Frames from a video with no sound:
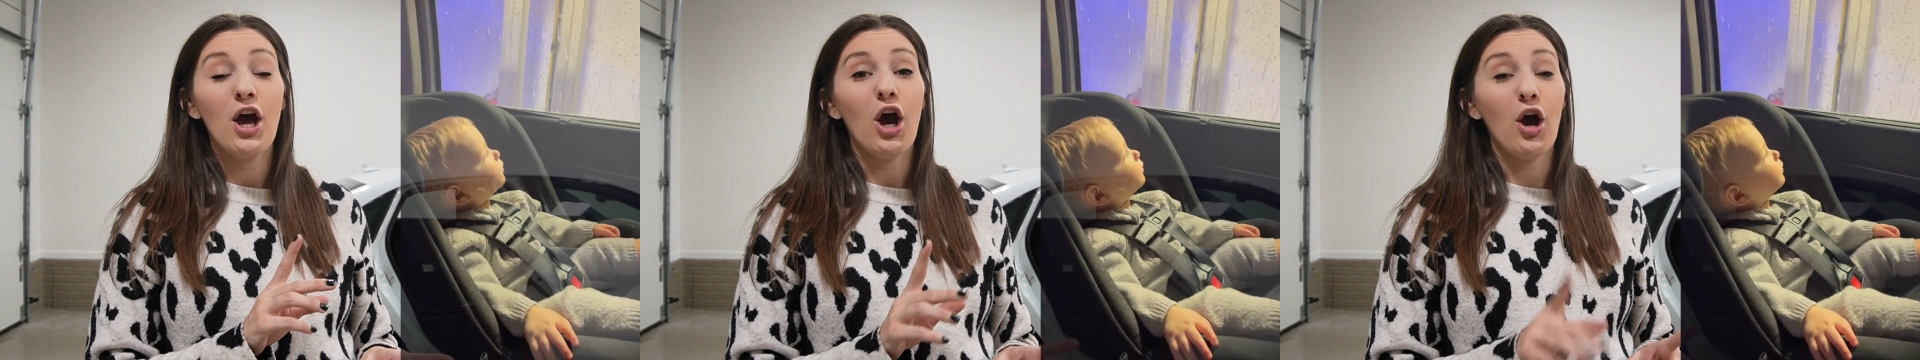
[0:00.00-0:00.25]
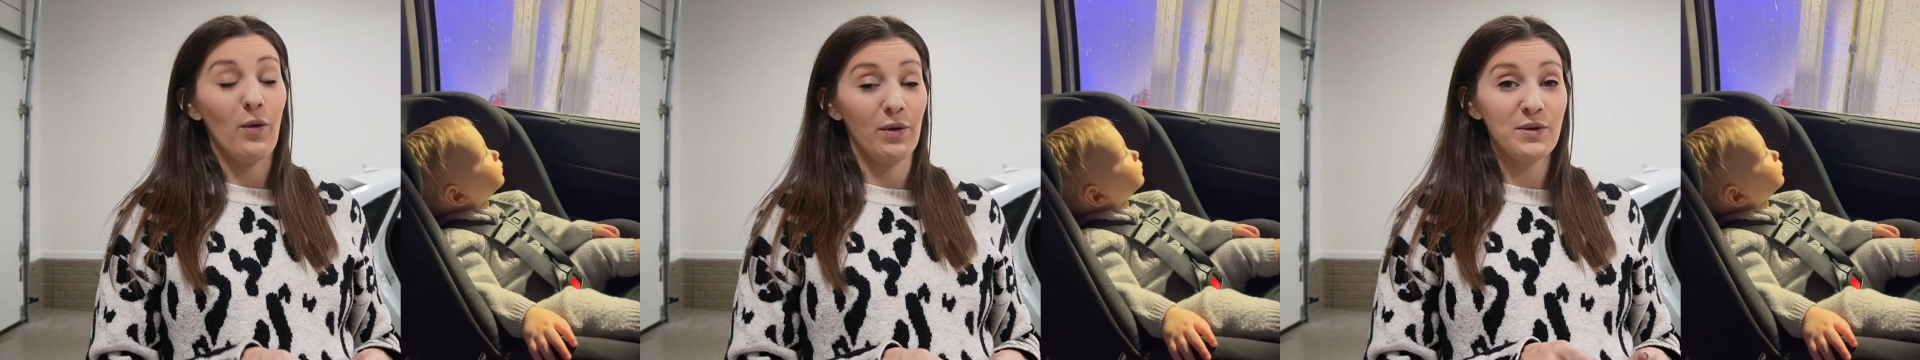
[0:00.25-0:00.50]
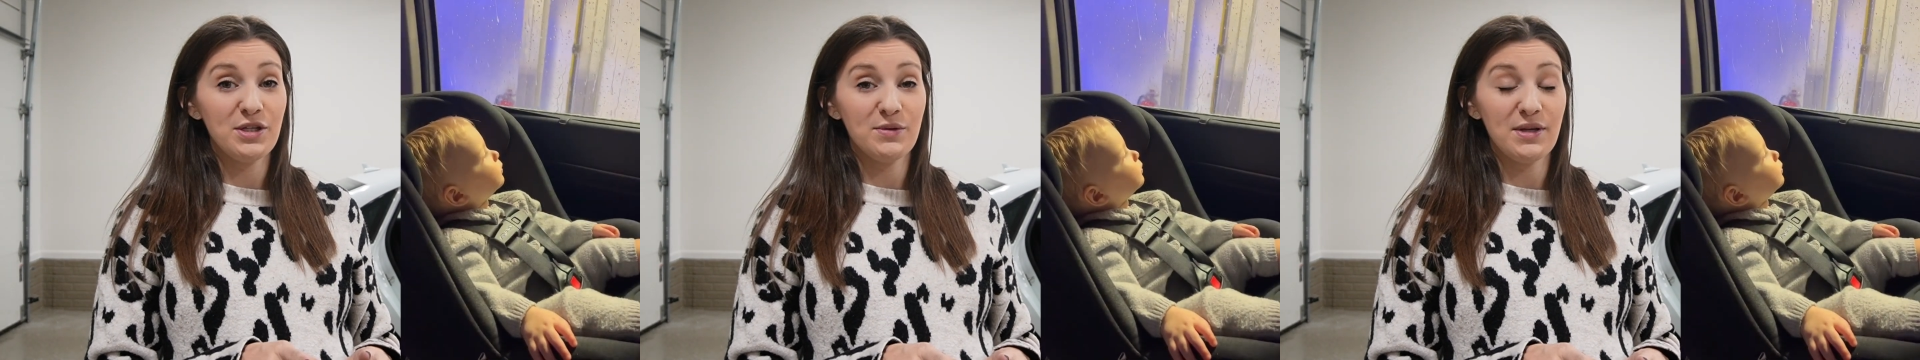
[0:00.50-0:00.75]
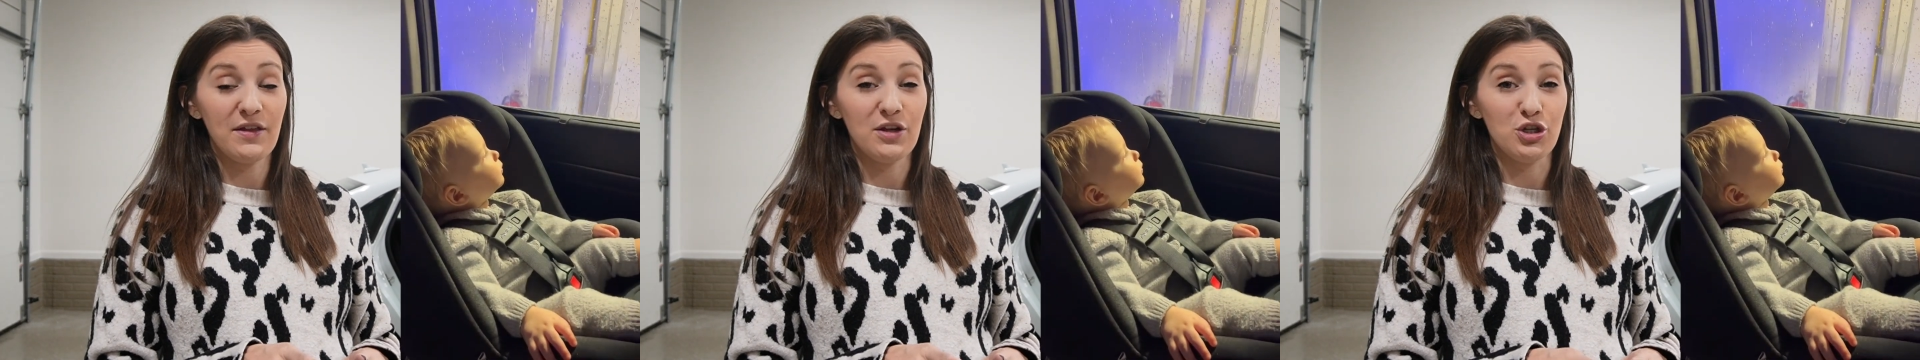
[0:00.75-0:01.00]
Owen was
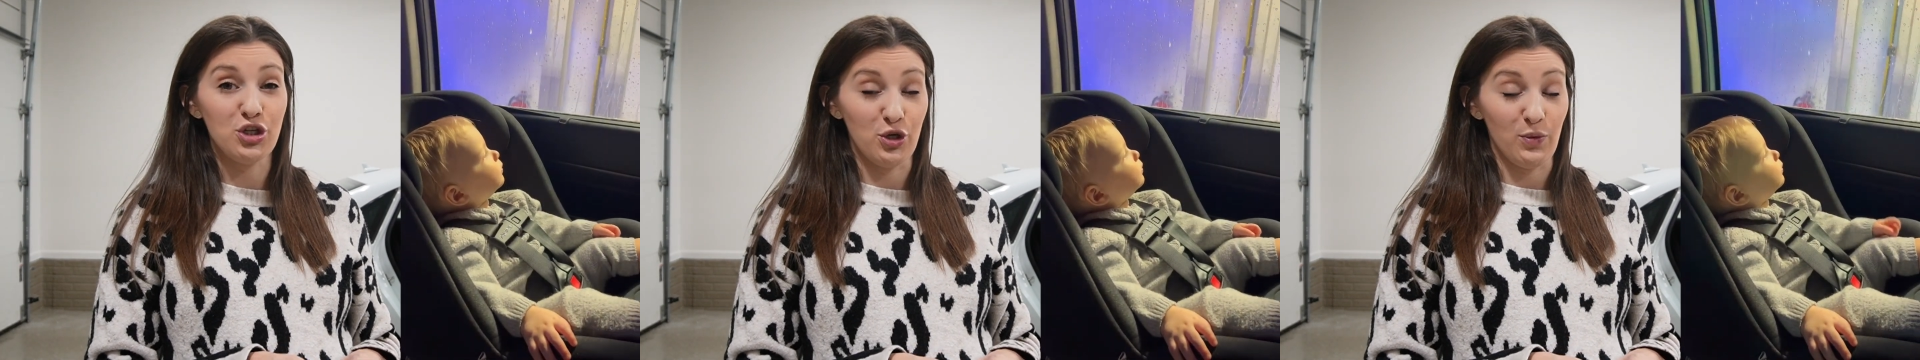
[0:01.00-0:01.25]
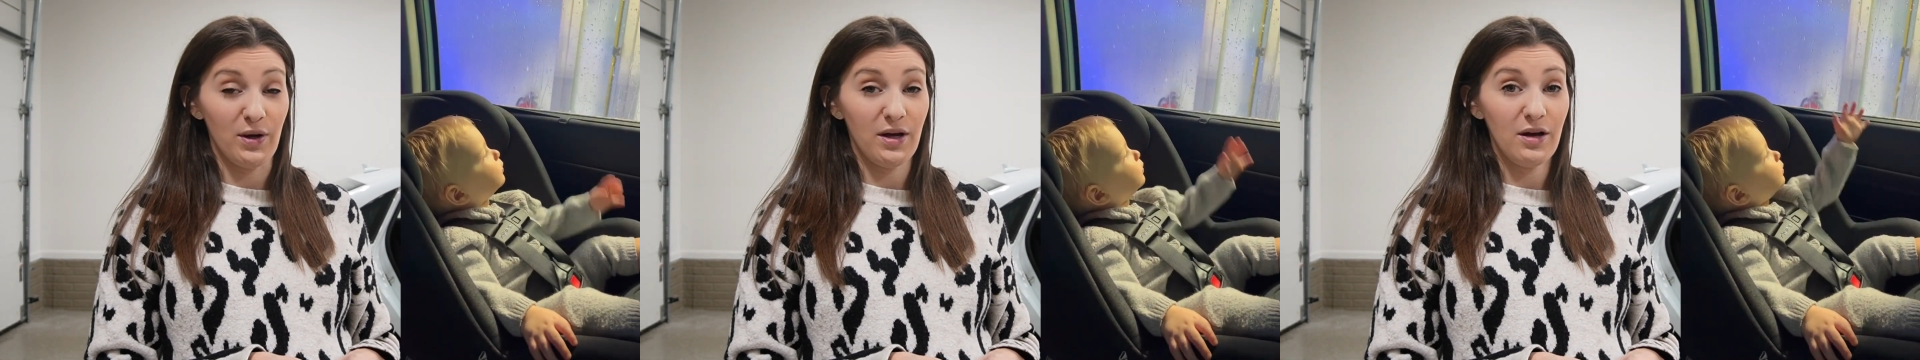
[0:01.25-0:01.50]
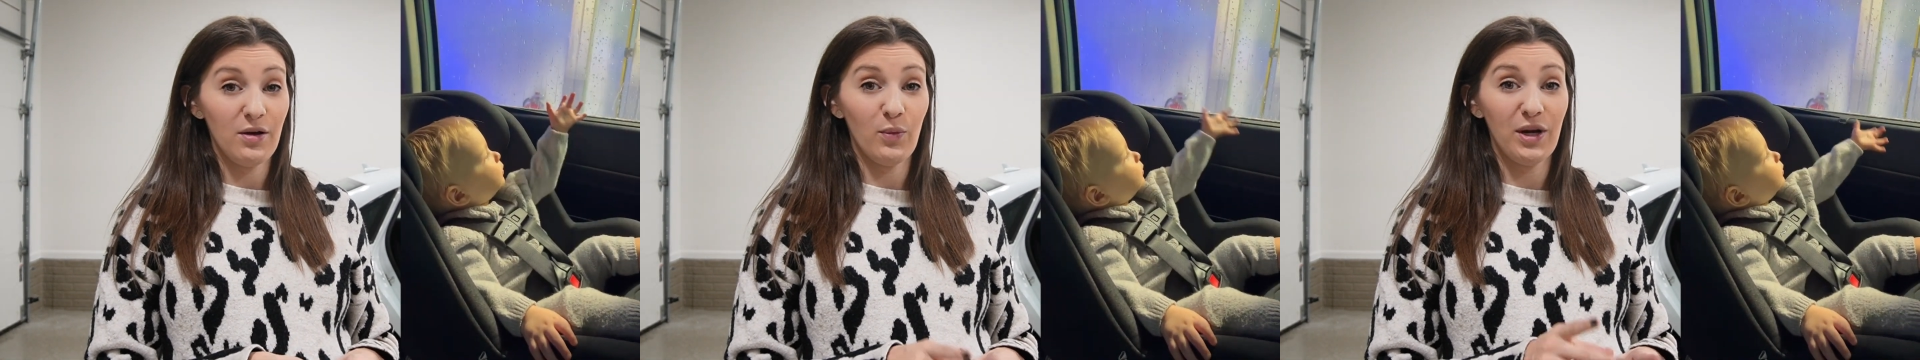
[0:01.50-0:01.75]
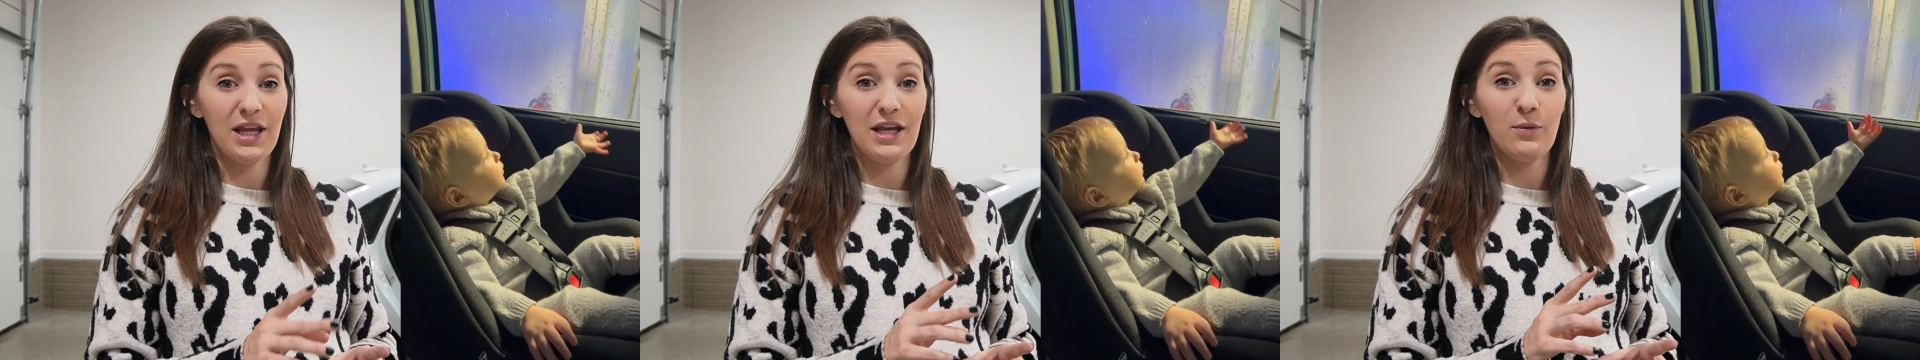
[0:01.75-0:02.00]
using the Duna
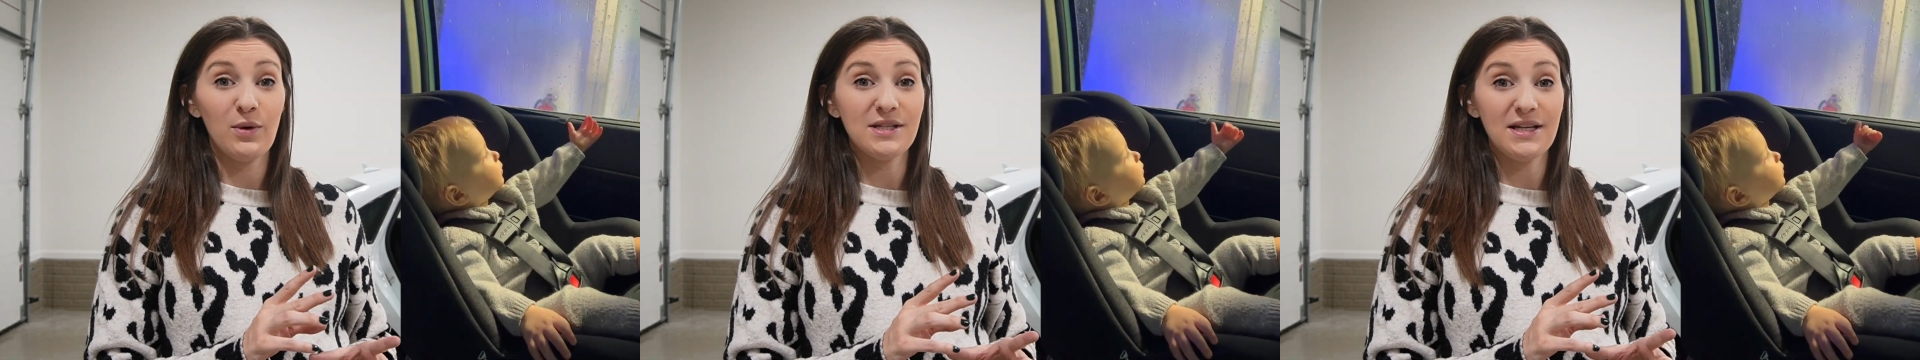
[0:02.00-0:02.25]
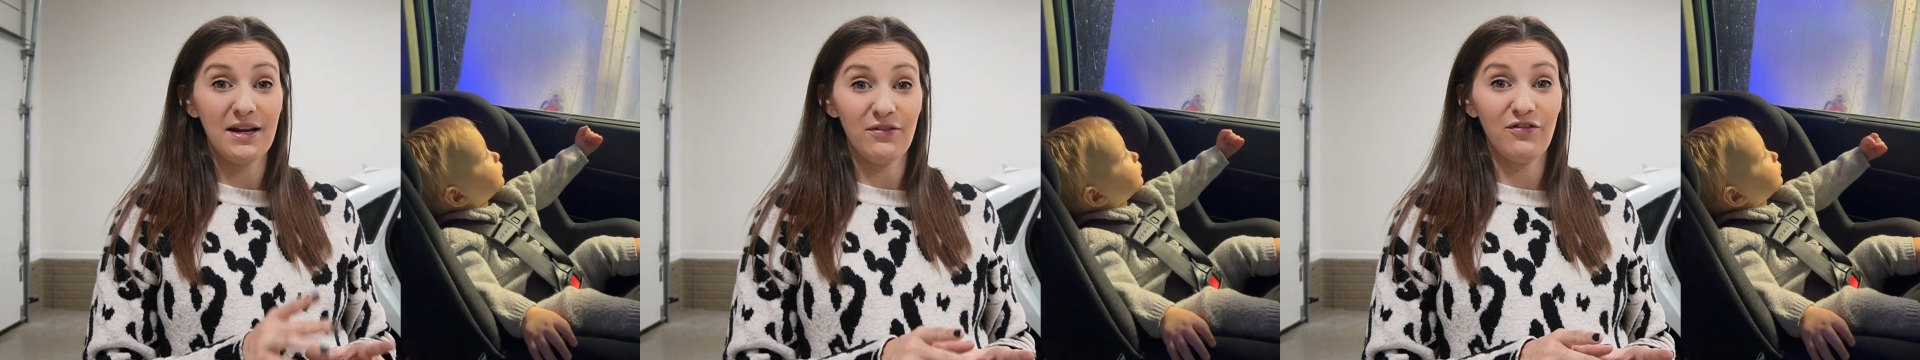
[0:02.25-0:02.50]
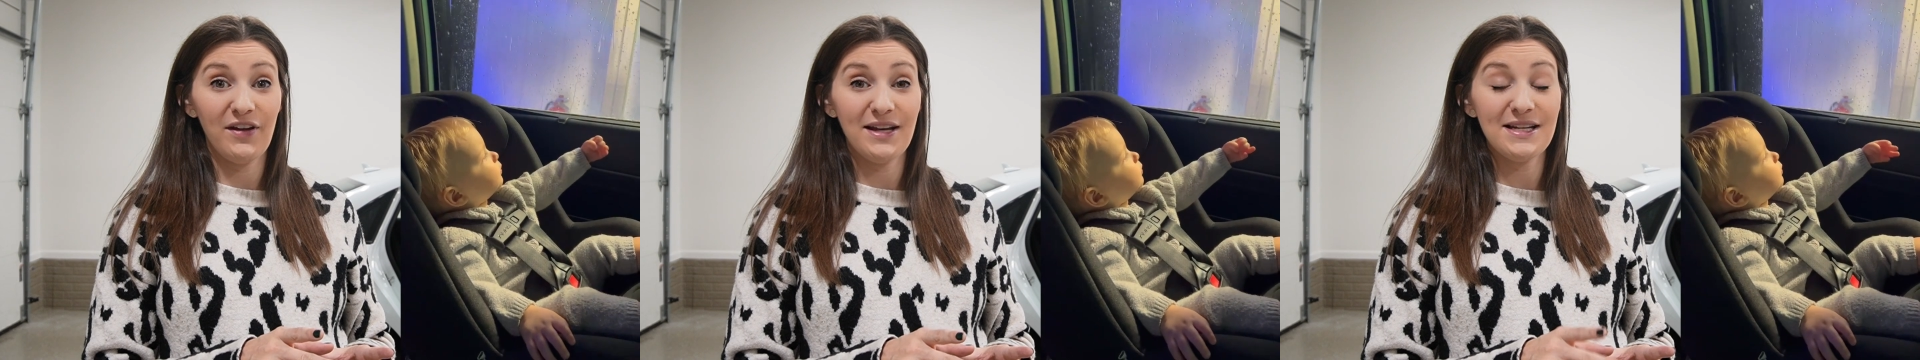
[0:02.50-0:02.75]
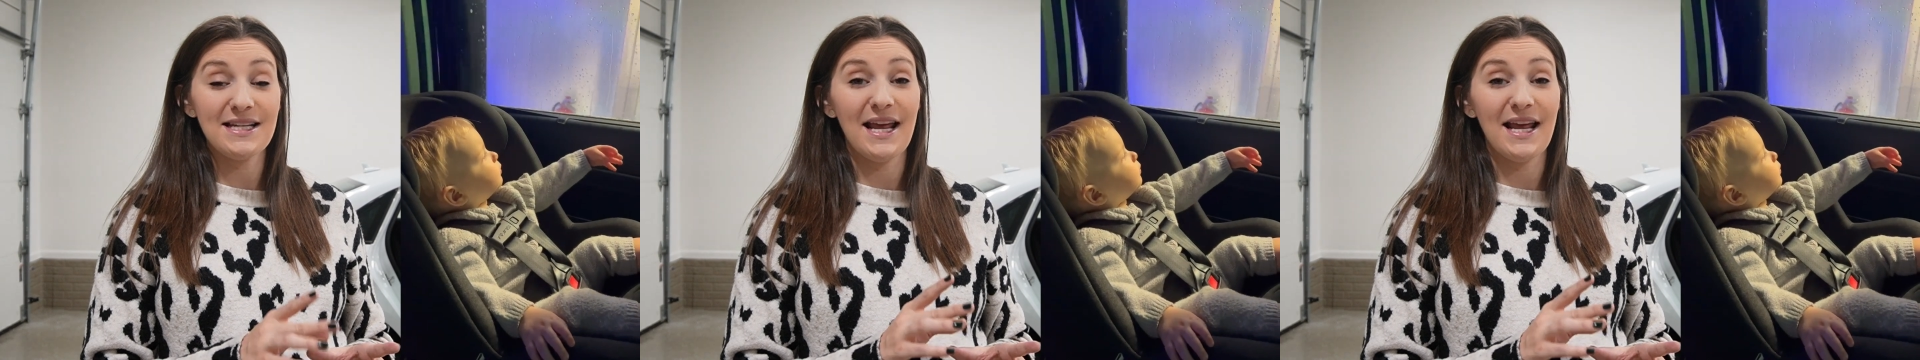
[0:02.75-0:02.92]
when he was an infant.